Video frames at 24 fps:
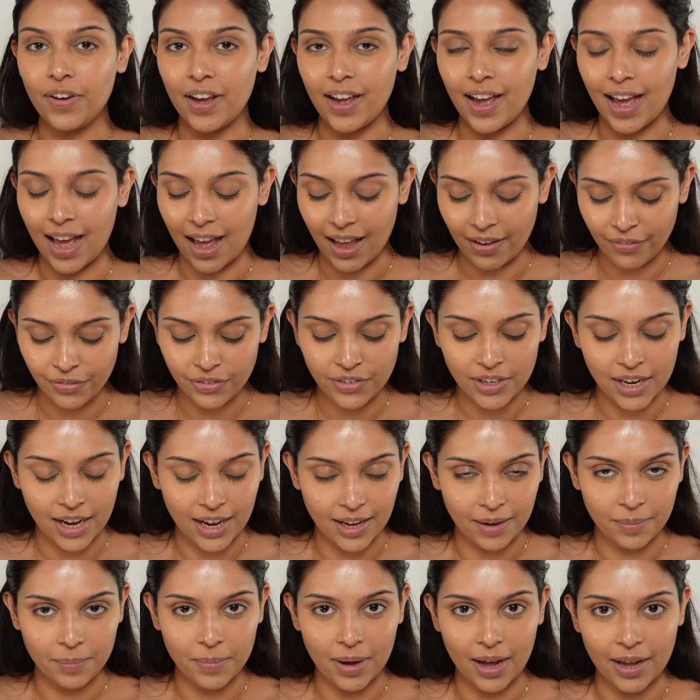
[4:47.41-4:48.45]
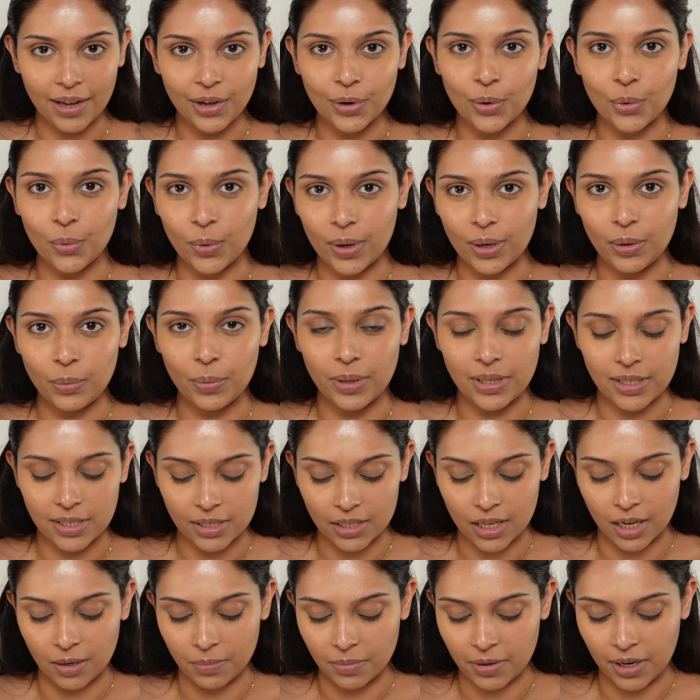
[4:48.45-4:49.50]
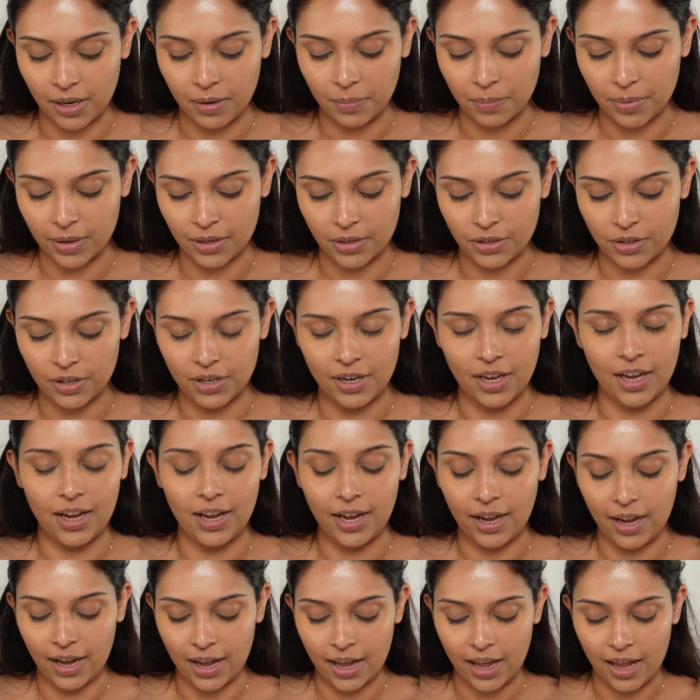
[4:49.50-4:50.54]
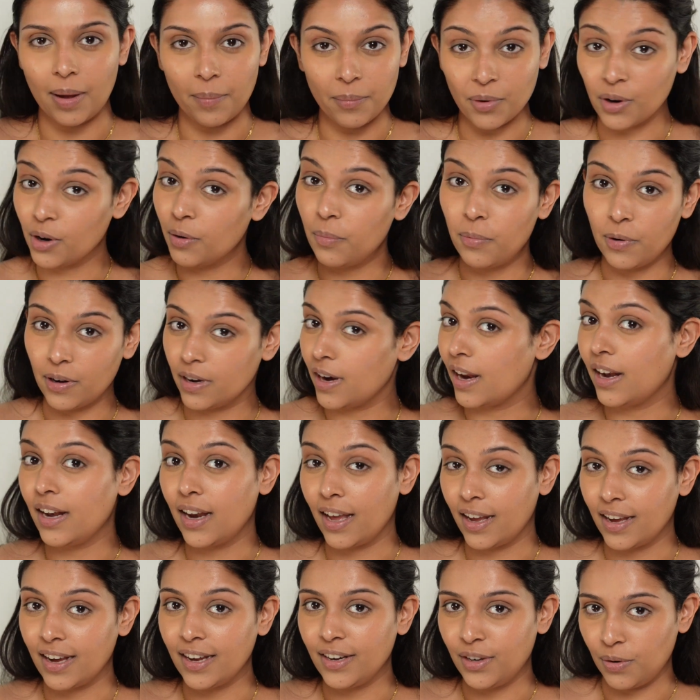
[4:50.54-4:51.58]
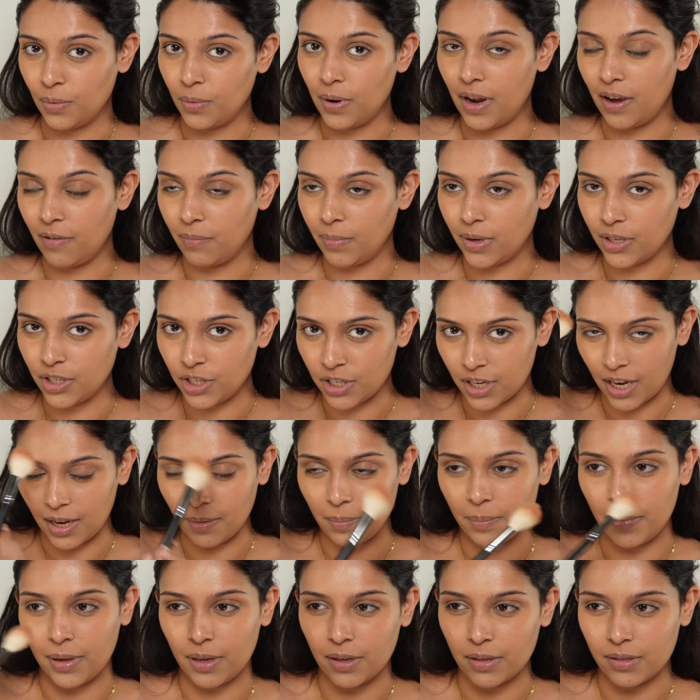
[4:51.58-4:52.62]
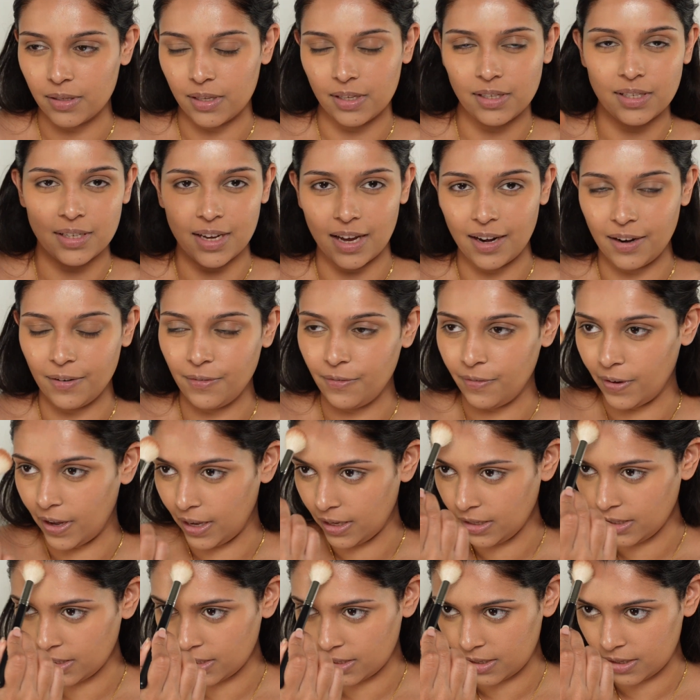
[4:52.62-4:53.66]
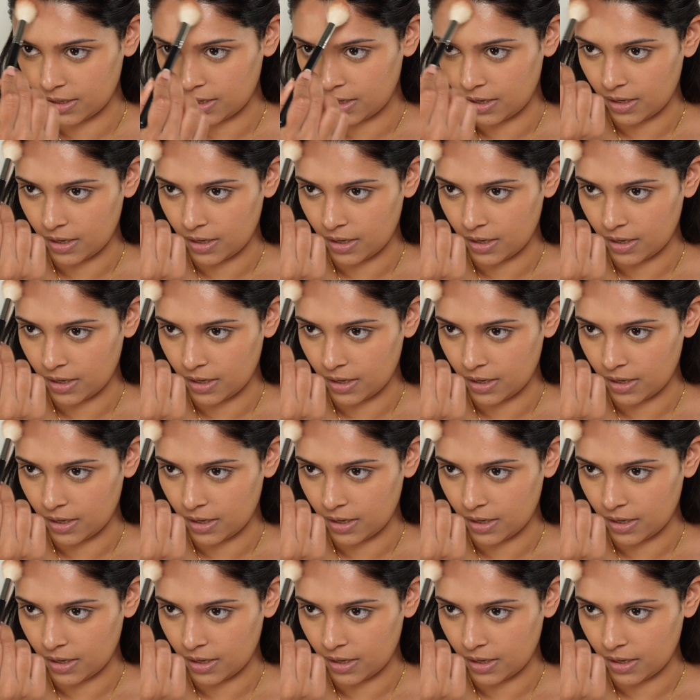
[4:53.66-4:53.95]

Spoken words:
I have time, I go in with sculpting, but today I'm going to pretend like I don't have much time because it's kind of fast.